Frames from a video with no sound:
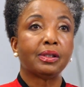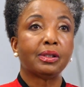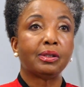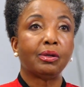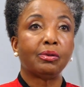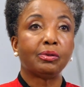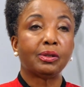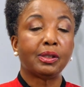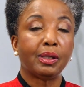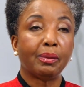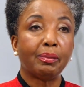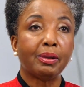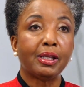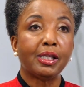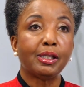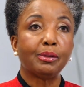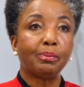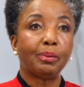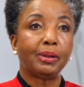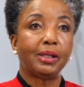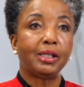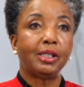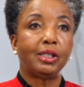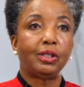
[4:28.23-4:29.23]
So some of
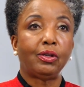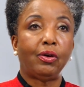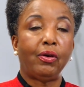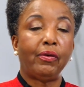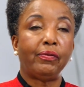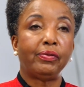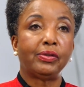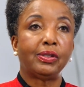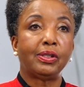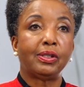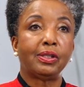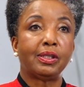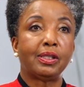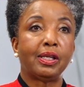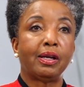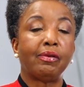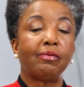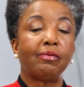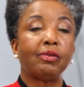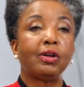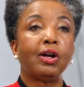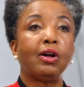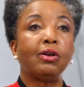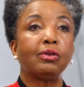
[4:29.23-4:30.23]
these police officers
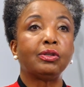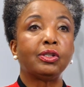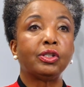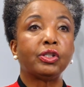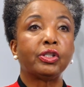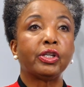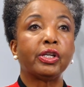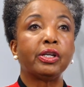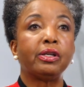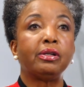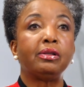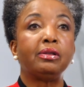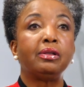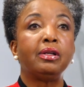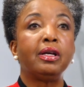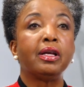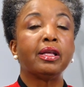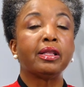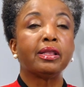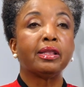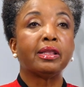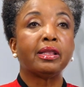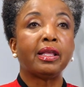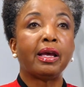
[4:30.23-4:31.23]
that have gone to jail,
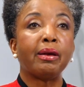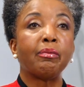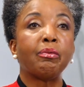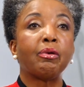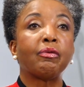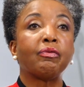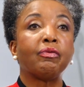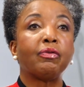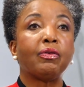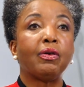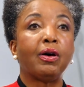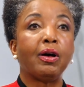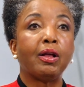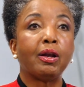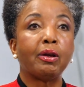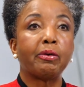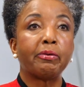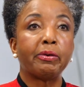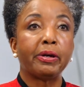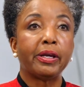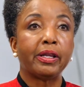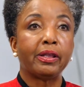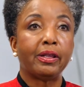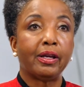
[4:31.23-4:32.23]
they were
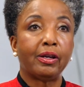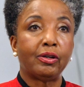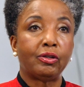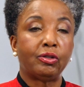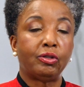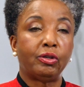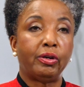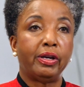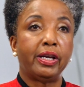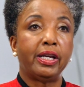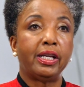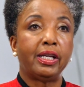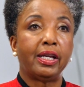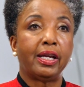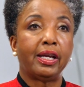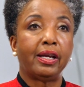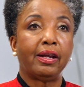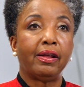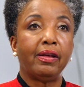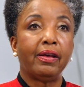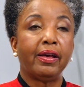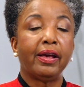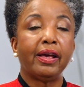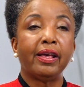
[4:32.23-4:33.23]
following their
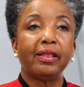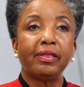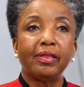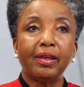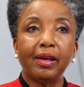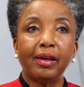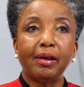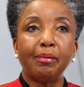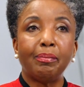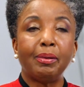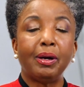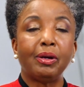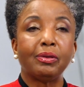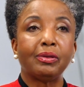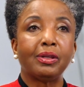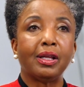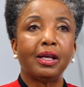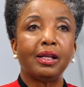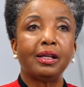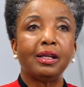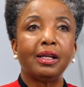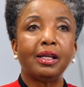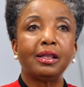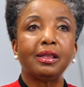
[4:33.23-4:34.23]
training. And think about
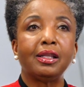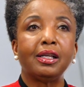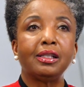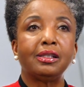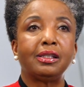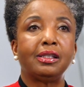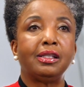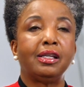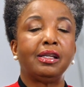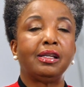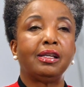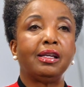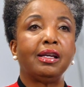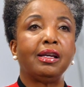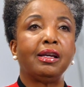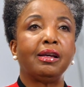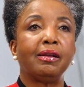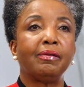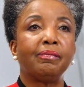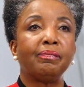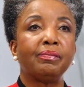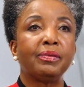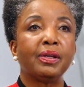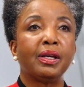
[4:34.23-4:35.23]
that. Let that sink
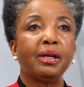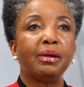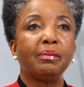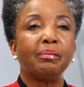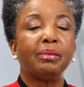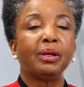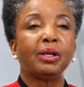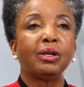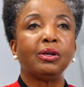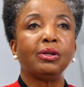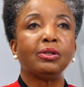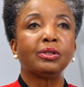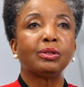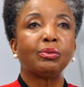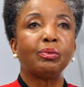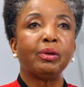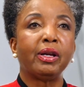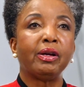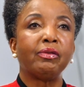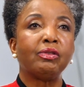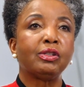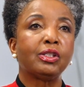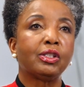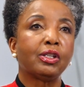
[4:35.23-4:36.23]
in because
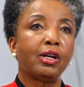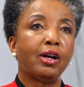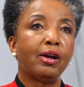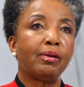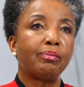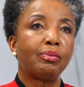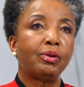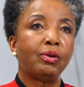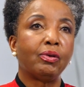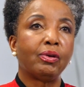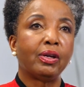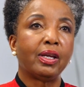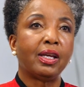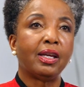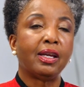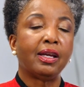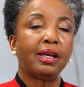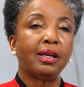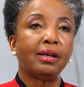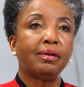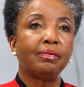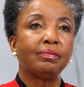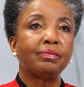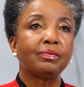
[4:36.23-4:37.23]
whatever job you're
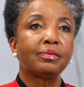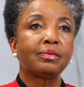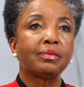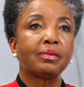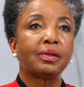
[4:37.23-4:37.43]
in,